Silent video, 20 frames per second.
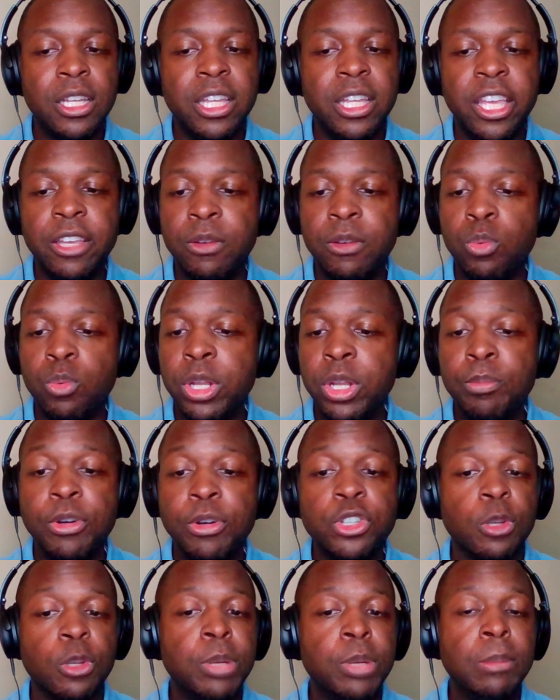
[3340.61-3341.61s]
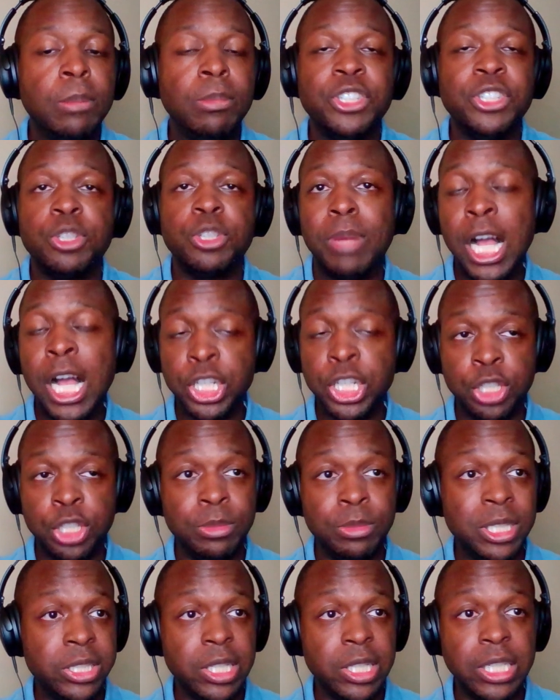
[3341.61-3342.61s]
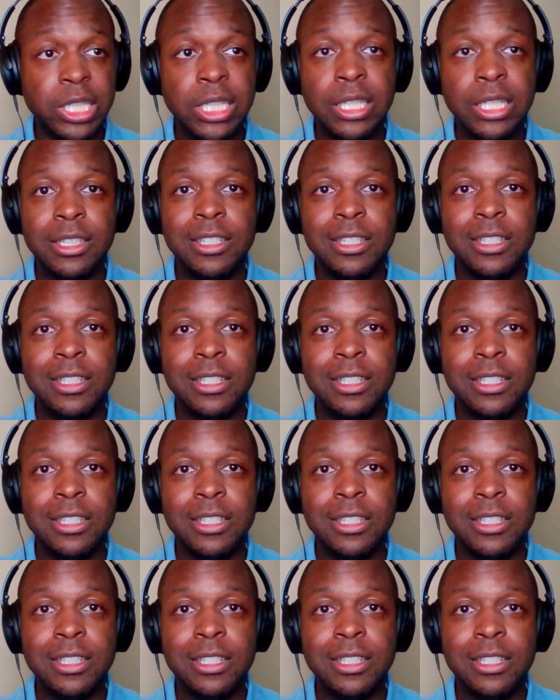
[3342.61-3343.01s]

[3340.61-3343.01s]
you know, when books are published posthumously.